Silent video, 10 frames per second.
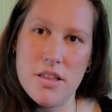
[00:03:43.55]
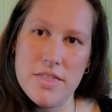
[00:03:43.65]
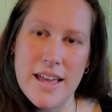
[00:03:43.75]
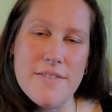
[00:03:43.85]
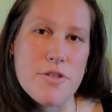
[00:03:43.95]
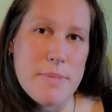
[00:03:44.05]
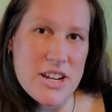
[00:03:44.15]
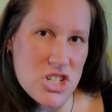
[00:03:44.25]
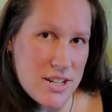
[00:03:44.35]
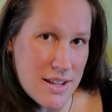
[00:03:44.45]
the
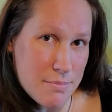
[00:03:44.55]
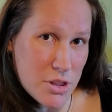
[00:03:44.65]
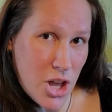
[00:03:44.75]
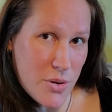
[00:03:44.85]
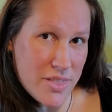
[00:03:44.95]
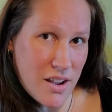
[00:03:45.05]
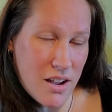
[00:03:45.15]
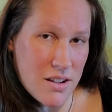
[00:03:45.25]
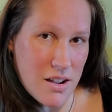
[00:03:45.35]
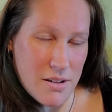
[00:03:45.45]
information below in
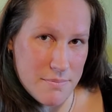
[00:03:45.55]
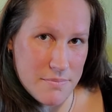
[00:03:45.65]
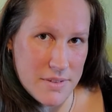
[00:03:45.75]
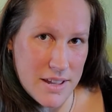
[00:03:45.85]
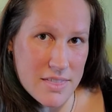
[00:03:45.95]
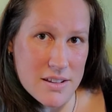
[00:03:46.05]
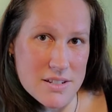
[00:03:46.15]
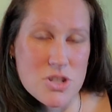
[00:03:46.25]
the